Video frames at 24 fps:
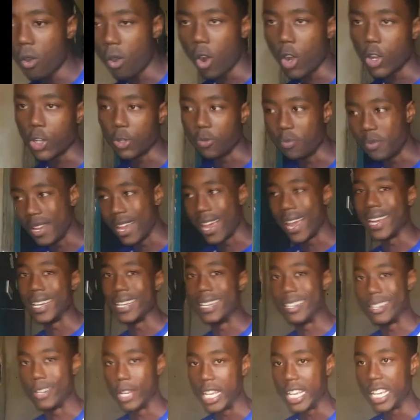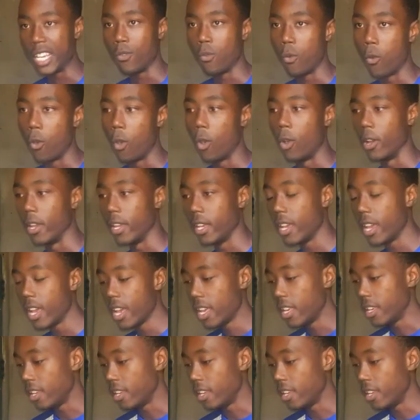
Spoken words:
or to be a decoy.